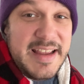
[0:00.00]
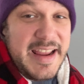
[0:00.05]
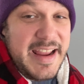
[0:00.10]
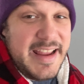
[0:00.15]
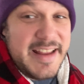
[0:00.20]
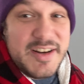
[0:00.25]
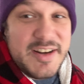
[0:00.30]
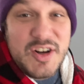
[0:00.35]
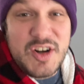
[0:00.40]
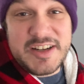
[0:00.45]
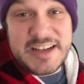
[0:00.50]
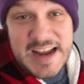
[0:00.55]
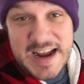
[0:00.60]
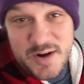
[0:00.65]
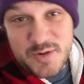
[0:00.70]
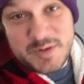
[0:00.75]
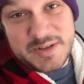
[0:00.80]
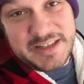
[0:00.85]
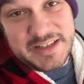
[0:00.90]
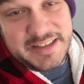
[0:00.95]
and her
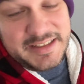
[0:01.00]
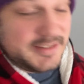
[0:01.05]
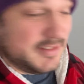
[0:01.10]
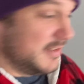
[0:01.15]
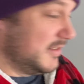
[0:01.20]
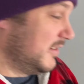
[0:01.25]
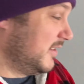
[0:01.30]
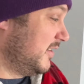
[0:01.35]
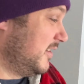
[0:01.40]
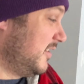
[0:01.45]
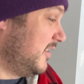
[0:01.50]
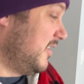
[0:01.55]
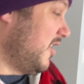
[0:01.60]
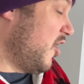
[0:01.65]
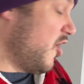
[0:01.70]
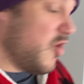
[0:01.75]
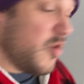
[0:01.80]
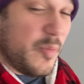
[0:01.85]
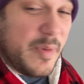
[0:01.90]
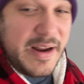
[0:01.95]
counting.
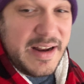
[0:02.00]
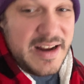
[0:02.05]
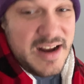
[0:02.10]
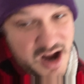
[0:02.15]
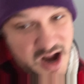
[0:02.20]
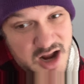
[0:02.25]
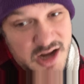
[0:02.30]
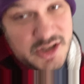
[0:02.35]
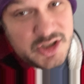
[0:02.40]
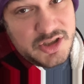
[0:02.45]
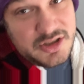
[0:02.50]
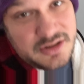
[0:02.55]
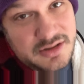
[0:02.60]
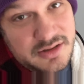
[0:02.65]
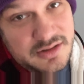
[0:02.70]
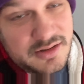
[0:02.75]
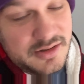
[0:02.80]
Oh my gosh.